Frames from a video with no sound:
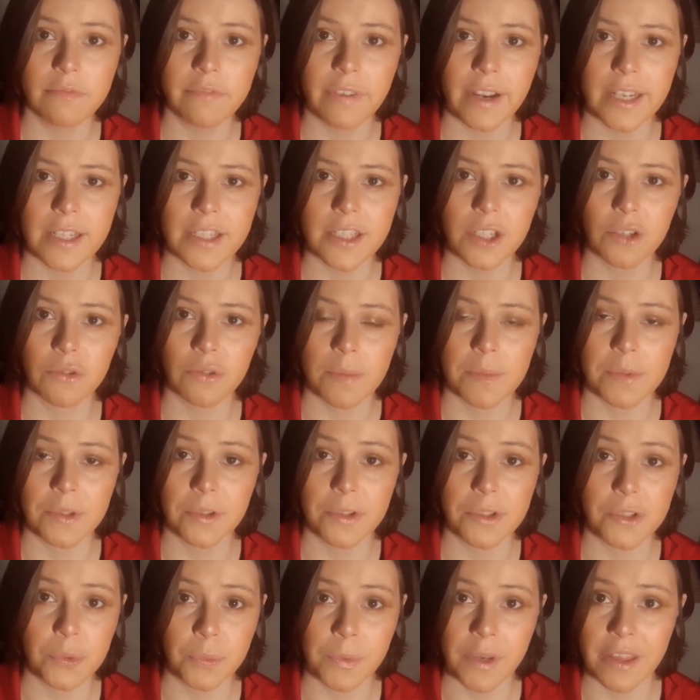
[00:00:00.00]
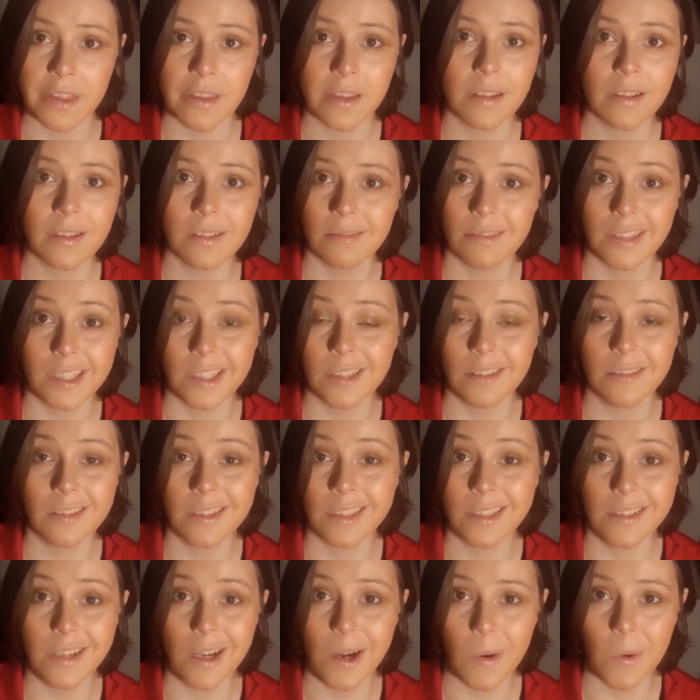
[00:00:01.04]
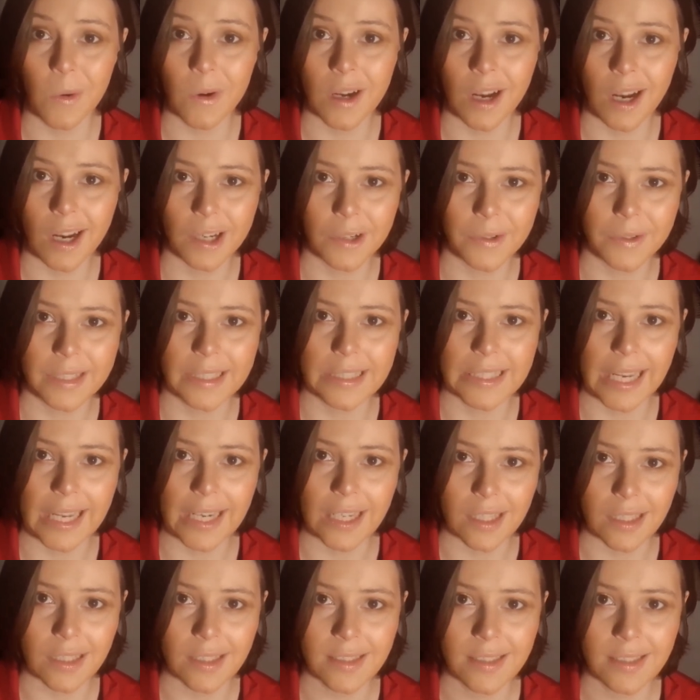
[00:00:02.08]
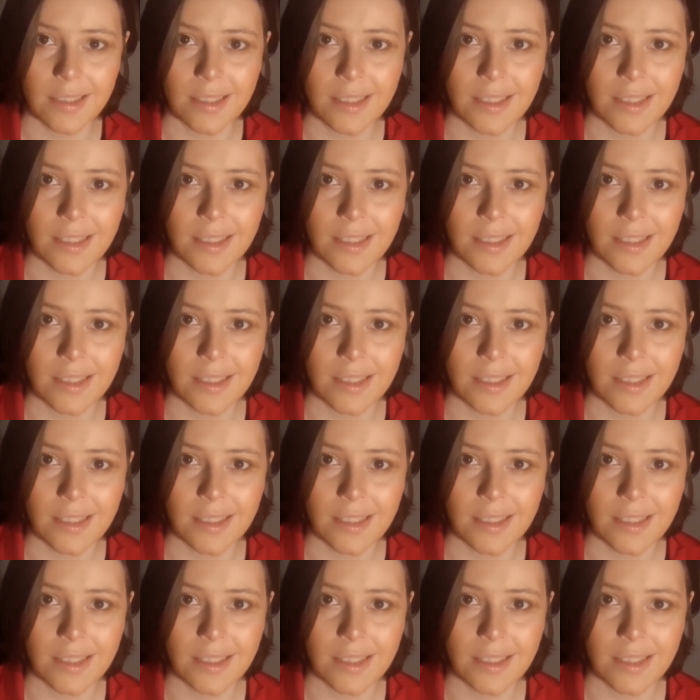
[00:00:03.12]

finding criminals with little to no concrete data.